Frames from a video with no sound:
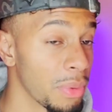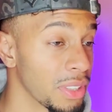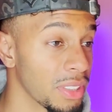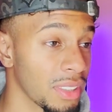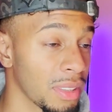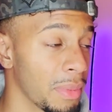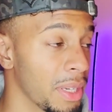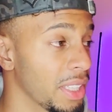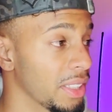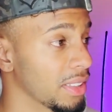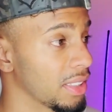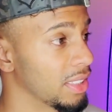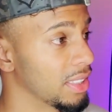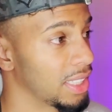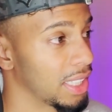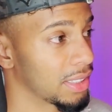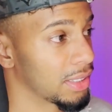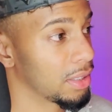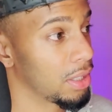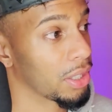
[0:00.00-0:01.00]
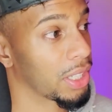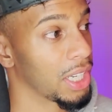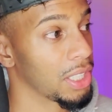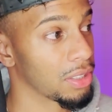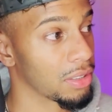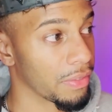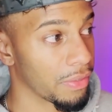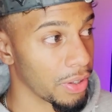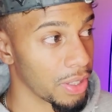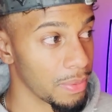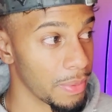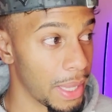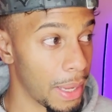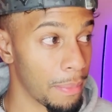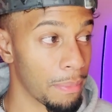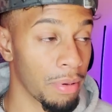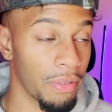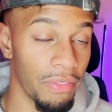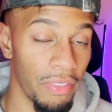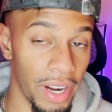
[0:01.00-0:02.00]
Which is amazing. And that's the location freedom
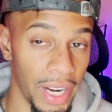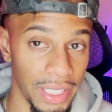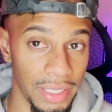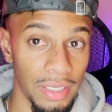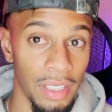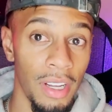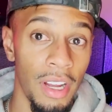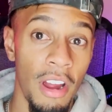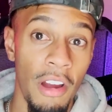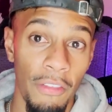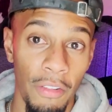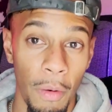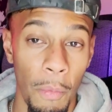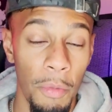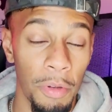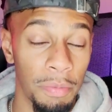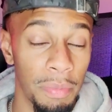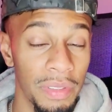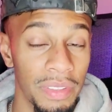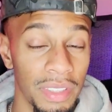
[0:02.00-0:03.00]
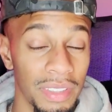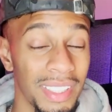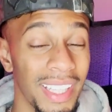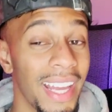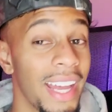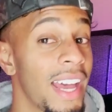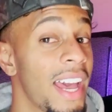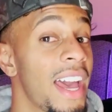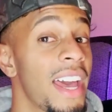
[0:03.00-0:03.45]
that provides from this business.